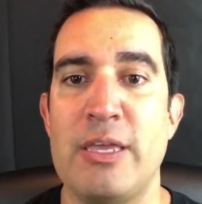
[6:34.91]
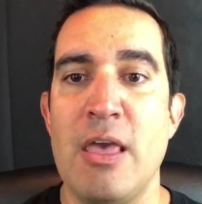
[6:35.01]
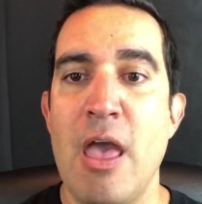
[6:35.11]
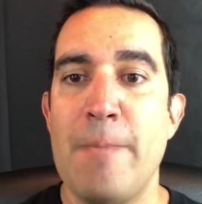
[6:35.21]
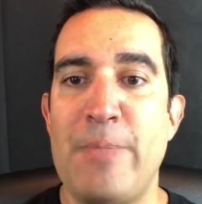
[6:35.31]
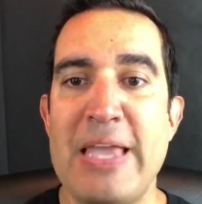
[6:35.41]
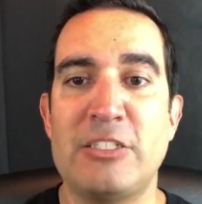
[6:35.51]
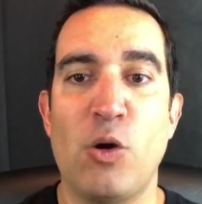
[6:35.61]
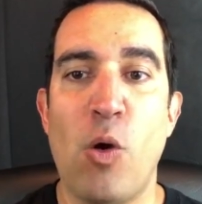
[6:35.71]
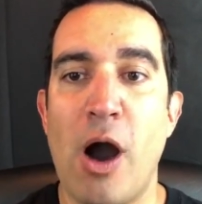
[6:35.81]
based on what
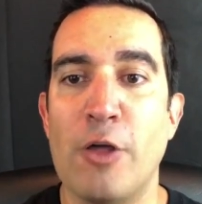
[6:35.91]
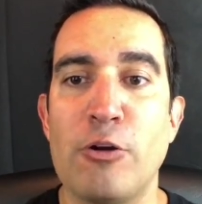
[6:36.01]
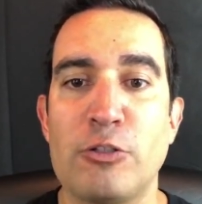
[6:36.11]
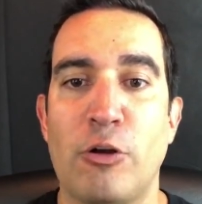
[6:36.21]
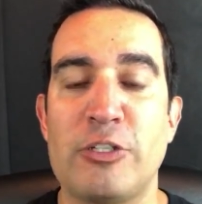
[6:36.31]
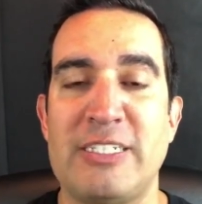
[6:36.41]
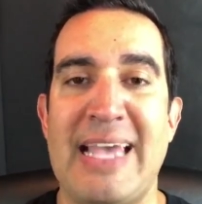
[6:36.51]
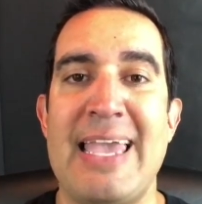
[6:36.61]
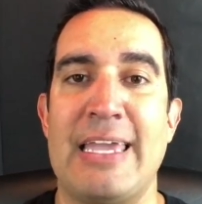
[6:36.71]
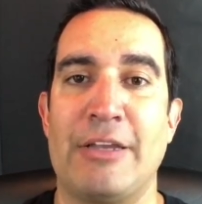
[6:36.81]
others are saying,
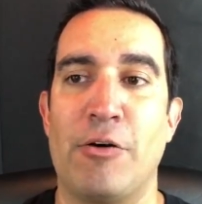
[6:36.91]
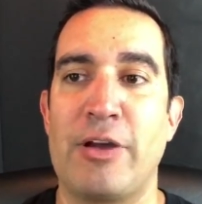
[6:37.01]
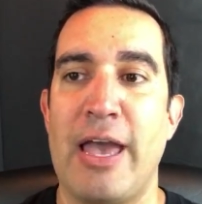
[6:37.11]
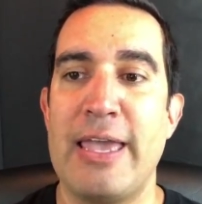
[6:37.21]
okay?